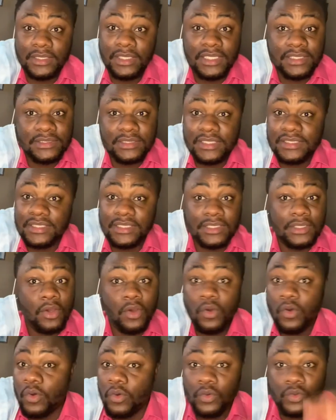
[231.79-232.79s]
That's a
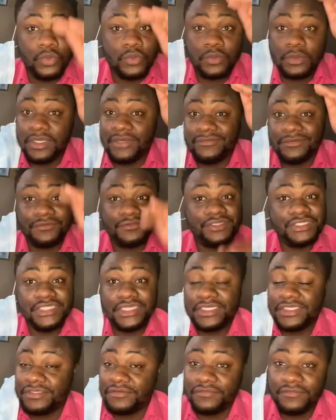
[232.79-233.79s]
whole new level of
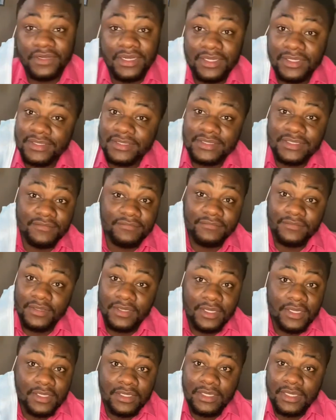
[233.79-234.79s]
gingivitis.
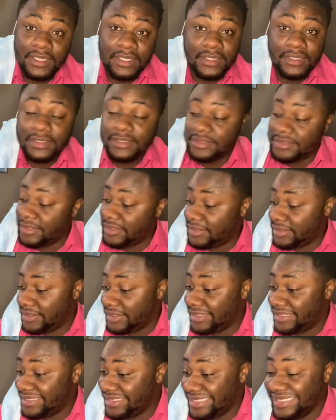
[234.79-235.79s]

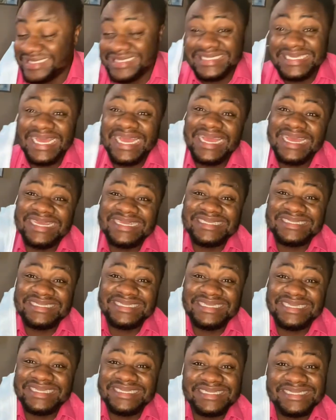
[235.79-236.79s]
It's
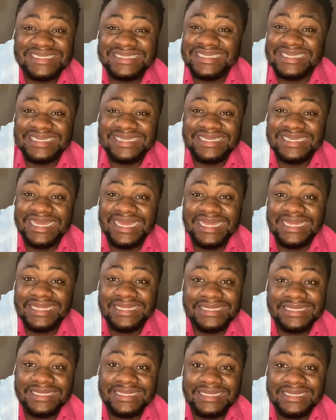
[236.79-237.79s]
nasty. They just like,
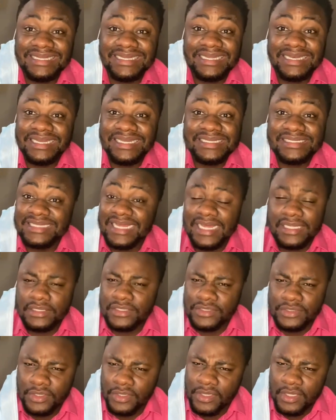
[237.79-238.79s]
let's not
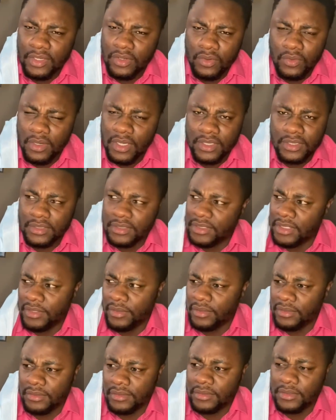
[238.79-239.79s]
start a whole other
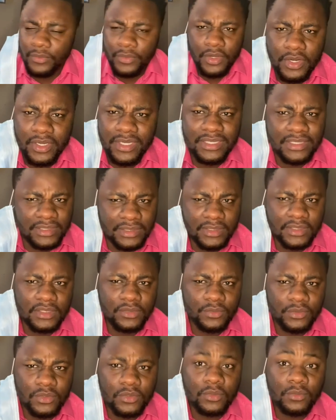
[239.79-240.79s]
thing. We're dealing
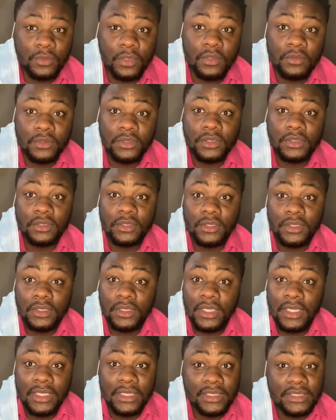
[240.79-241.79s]
with corona.
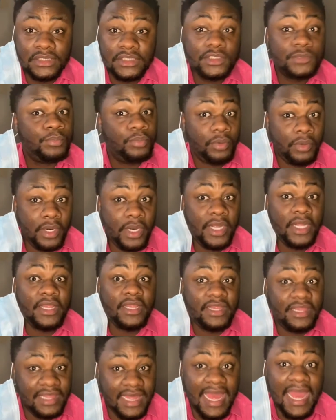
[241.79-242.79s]
Like, let's just pray
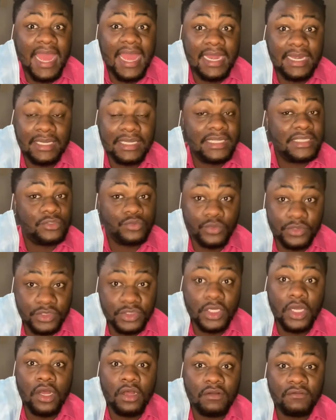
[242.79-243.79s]
that gets
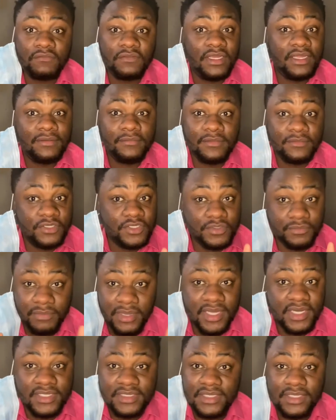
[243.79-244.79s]
resolved and just
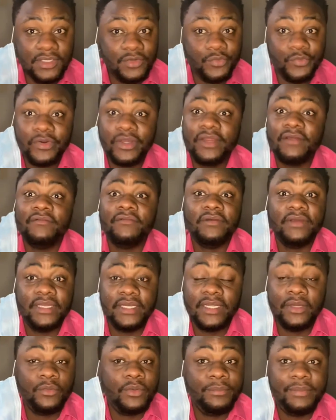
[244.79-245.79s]
medicine or whatever, and
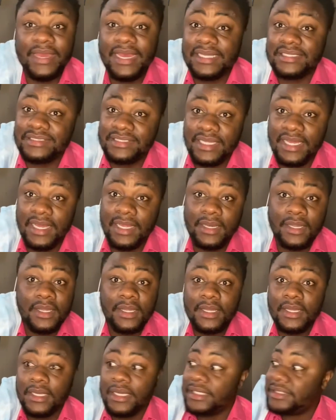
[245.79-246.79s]
then we pass that.
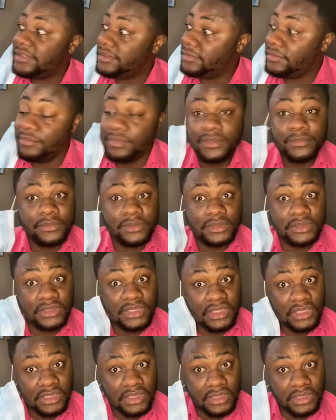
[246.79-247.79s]
Because you people are
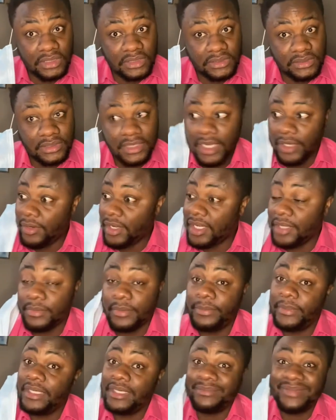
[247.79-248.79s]
nasty. I know I keep
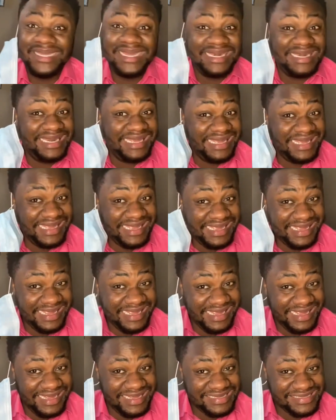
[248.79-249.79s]
repeating it, but you're
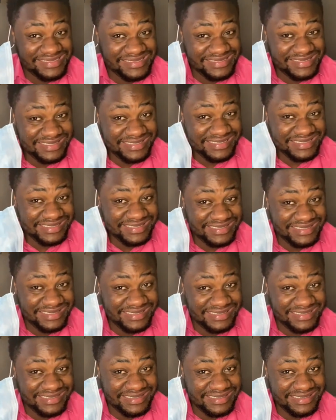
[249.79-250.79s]

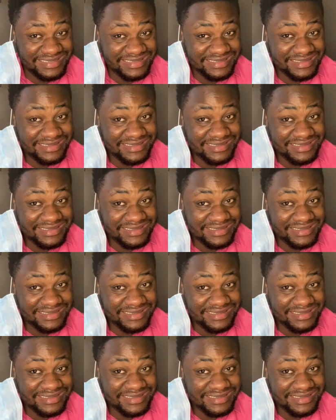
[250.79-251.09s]
nasty.